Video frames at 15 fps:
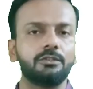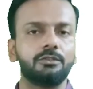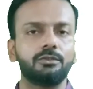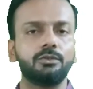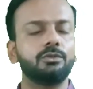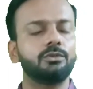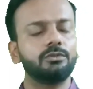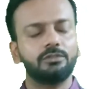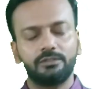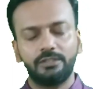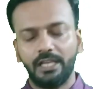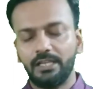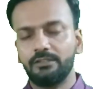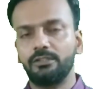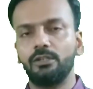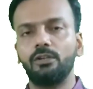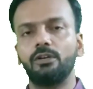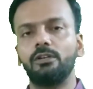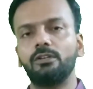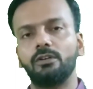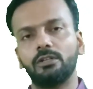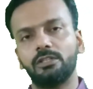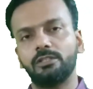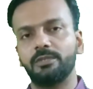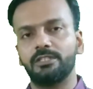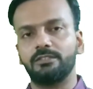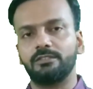So thanks a lot, all the best.